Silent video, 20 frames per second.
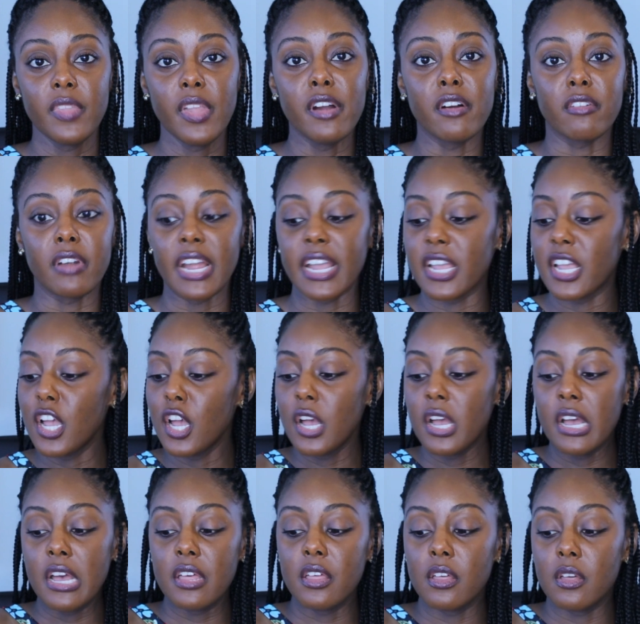All right?
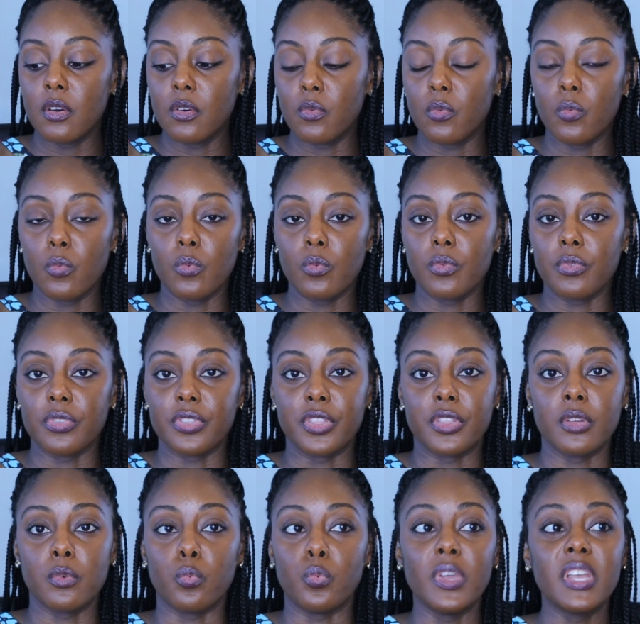
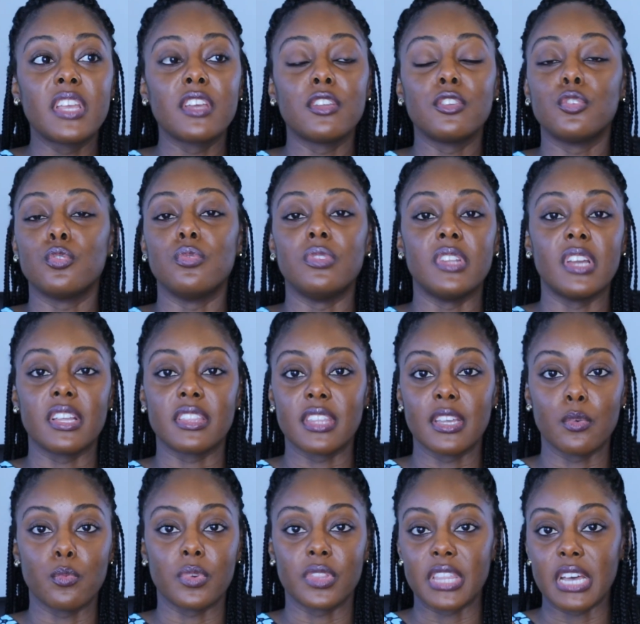We can do
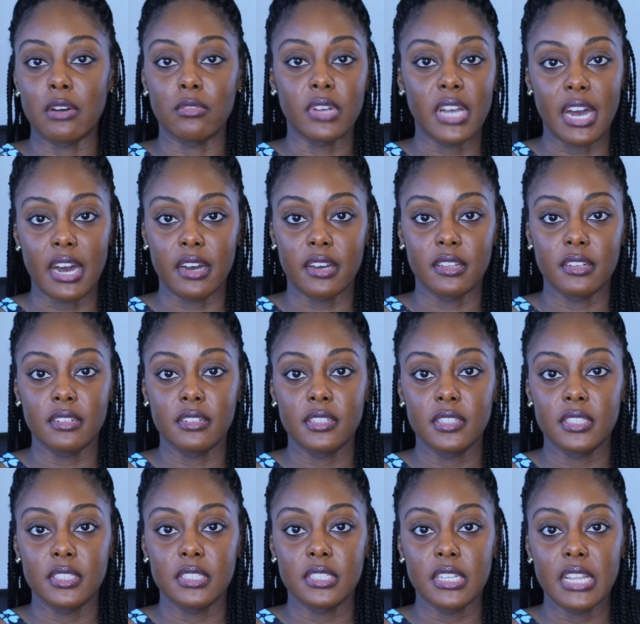nothing without God
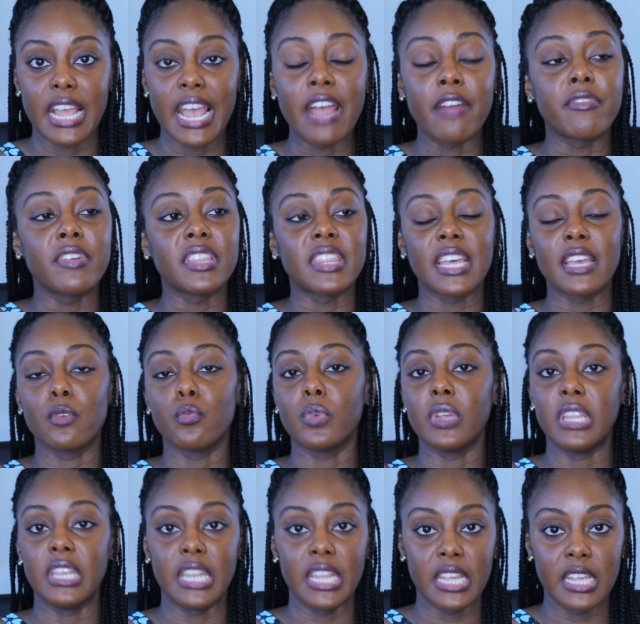everything
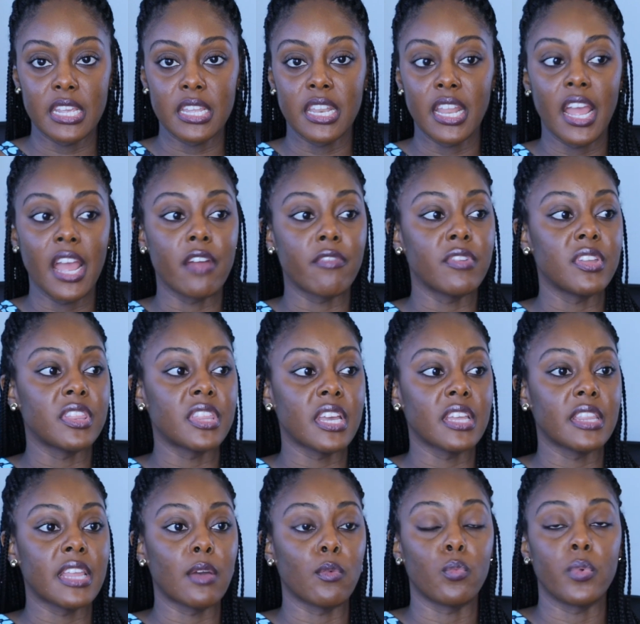we need,
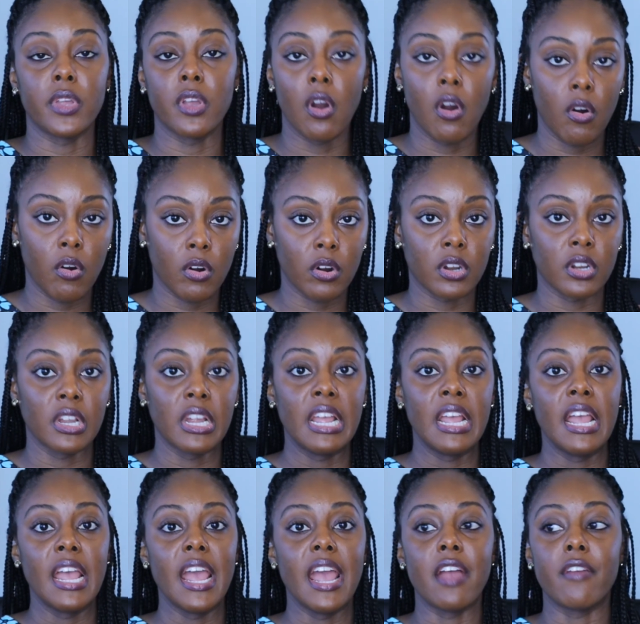everything that we are,
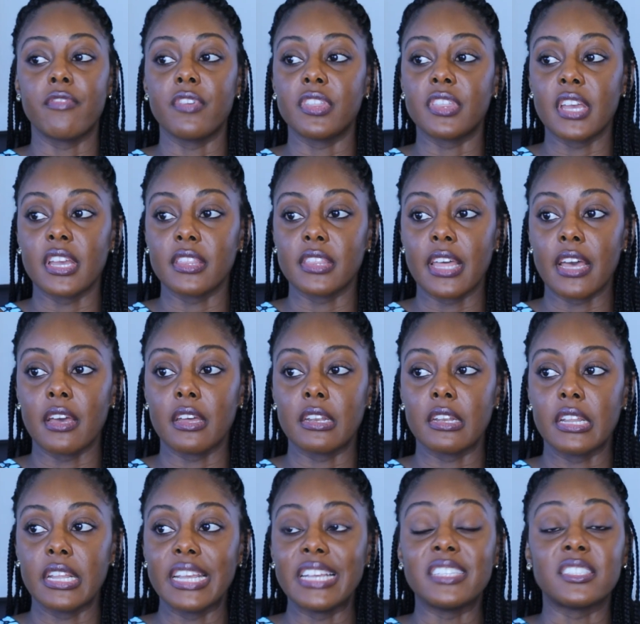everything
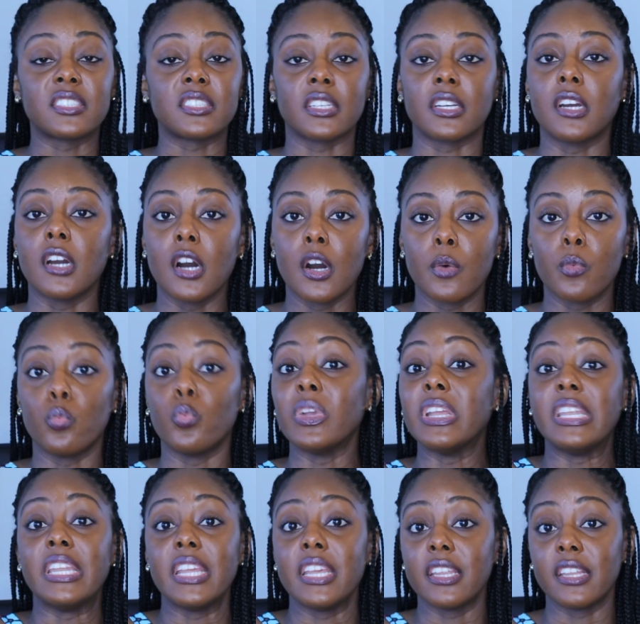that is to come,
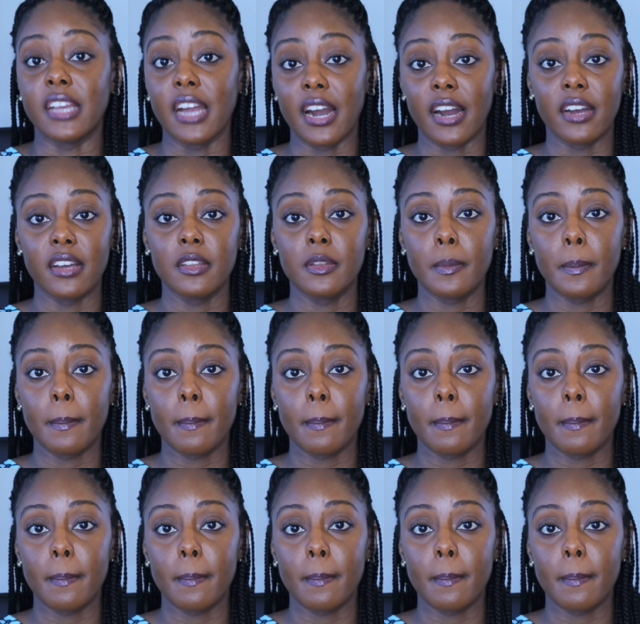we need God.